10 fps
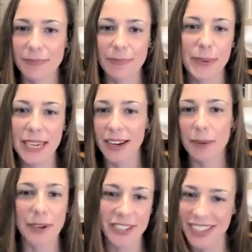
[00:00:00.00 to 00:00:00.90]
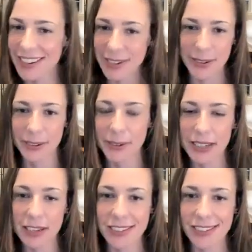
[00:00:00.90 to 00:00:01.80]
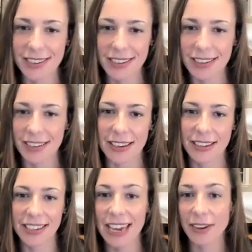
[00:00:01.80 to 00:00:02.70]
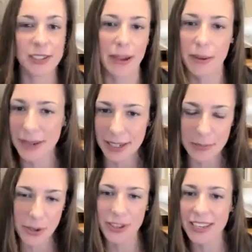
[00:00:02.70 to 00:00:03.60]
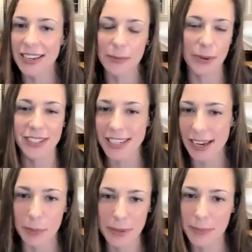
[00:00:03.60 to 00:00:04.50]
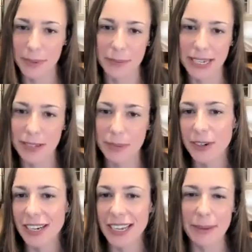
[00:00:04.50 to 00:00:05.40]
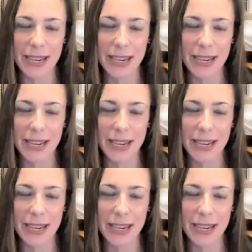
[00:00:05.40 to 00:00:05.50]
being a person who cares about my community and wants to help people in my community.